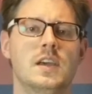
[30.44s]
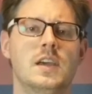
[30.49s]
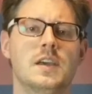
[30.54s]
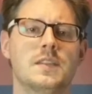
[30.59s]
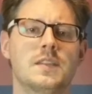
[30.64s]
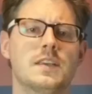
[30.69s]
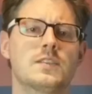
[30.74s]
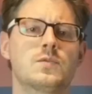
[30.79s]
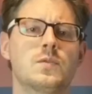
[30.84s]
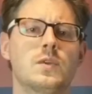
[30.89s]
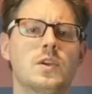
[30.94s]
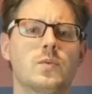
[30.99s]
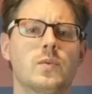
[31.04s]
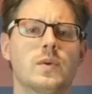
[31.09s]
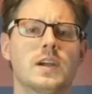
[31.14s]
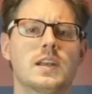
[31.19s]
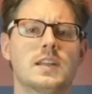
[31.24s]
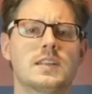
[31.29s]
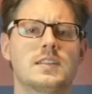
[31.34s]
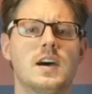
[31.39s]
This week we're
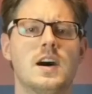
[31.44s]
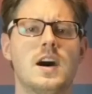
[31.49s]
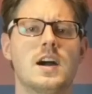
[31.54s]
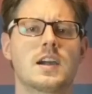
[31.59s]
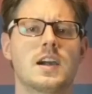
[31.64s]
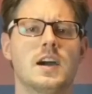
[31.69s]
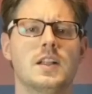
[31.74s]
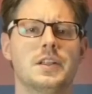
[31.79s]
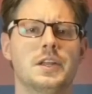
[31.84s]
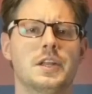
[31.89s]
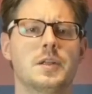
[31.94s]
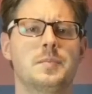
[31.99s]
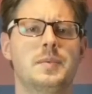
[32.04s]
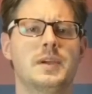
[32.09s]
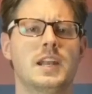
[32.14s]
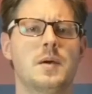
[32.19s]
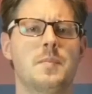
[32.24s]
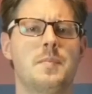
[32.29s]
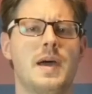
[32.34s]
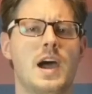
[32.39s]
going to talk a little bit
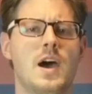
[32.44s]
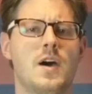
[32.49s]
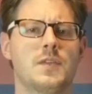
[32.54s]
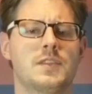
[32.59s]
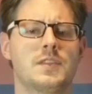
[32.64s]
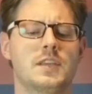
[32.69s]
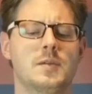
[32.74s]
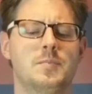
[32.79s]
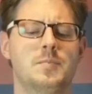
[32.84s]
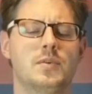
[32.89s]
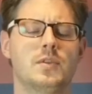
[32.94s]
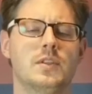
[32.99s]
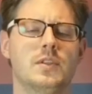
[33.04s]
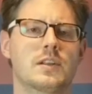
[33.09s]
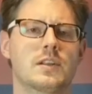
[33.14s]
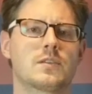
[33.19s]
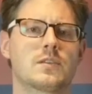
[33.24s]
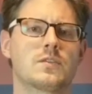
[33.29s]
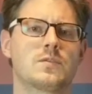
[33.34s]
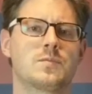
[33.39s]
about the
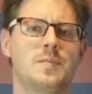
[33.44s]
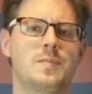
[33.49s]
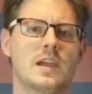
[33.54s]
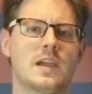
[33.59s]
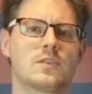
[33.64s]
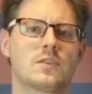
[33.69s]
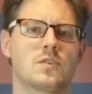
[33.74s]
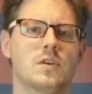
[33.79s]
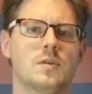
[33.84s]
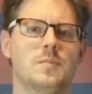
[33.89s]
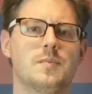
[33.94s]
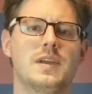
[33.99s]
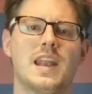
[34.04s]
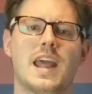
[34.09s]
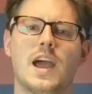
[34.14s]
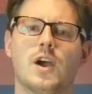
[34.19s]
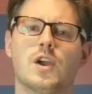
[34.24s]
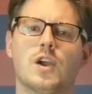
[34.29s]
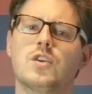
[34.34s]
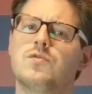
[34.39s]
political spectrum and
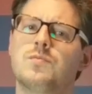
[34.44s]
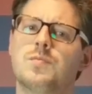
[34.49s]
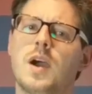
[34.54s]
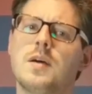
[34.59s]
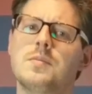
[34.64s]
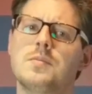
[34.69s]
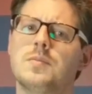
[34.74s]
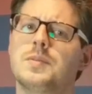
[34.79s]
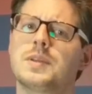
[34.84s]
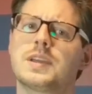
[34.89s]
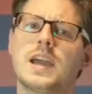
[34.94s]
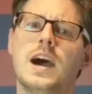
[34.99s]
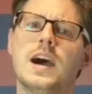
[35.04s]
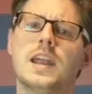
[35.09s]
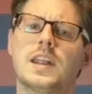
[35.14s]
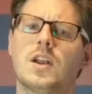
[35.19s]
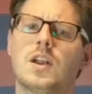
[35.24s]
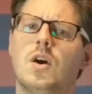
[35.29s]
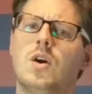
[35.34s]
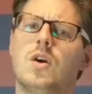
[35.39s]
how you've probably got
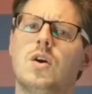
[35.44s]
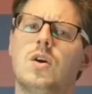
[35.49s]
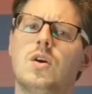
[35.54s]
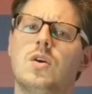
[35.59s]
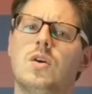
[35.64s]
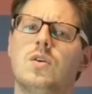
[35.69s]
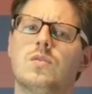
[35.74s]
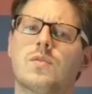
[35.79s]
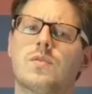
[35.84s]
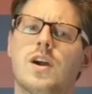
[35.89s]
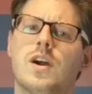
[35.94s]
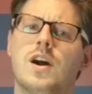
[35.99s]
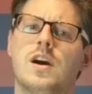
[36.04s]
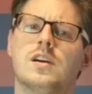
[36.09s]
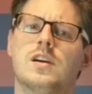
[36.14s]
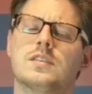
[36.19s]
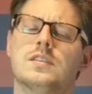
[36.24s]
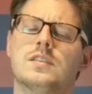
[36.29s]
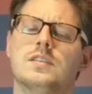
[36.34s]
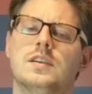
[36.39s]
it all
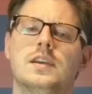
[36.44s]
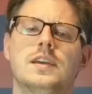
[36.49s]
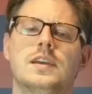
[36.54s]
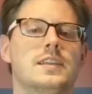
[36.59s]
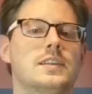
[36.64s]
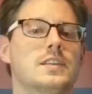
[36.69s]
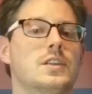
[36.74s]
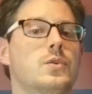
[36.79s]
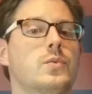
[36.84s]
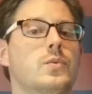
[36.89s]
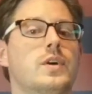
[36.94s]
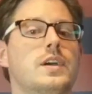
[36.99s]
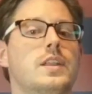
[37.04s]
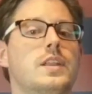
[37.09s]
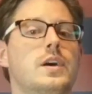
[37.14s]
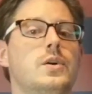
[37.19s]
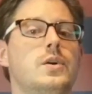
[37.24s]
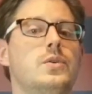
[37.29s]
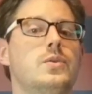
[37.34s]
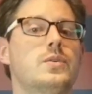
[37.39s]
wrong. Don't worry
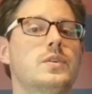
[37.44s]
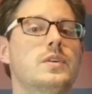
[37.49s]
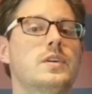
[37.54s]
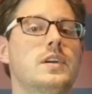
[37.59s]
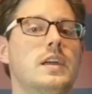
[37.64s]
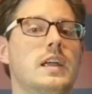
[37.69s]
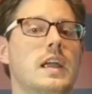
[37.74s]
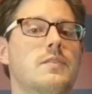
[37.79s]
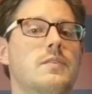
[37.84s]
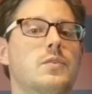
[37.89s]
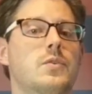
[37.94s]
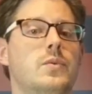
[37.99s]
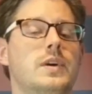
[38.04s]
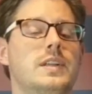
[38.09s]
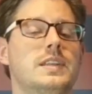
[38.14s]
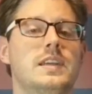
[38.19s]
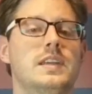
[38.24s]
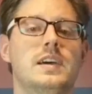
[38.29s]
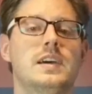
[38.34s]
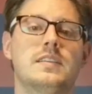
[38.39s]
though,
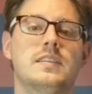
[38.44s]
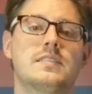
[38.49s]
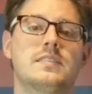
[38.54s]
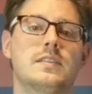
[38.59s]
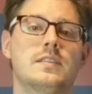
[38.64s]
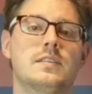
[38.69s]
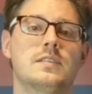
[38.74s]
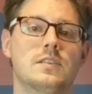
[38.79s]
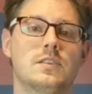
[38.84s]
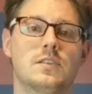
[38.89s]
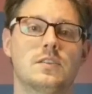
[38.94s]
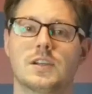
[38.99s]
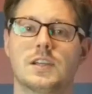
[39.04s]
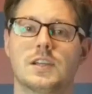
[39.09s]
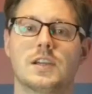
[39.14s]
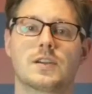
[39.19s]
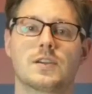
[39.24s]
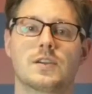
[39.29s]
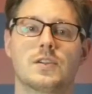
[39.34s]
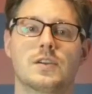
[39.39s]
everyone does and you're
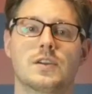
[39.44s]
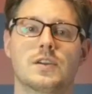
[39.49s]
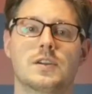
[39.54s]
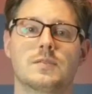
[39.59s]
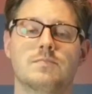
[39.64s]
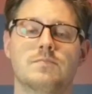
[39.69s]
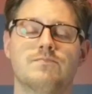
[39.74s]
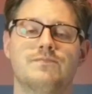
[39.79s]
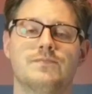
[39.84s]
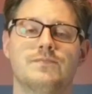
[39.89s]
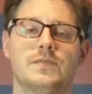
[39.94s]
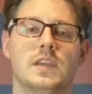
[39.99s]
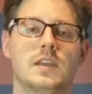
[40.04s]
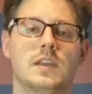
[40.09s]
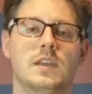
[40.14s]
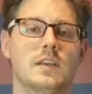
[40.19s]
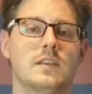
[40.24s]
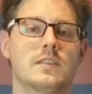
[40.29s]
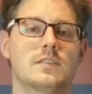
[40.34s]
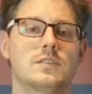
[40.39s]
here to learn.
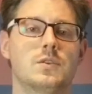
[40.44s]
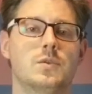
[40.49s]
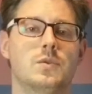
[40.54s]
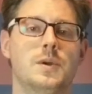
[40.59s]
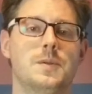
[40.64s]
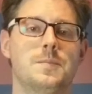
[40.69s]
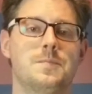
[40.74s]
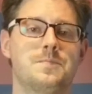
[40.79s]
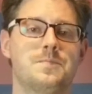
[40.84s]
Let's do it.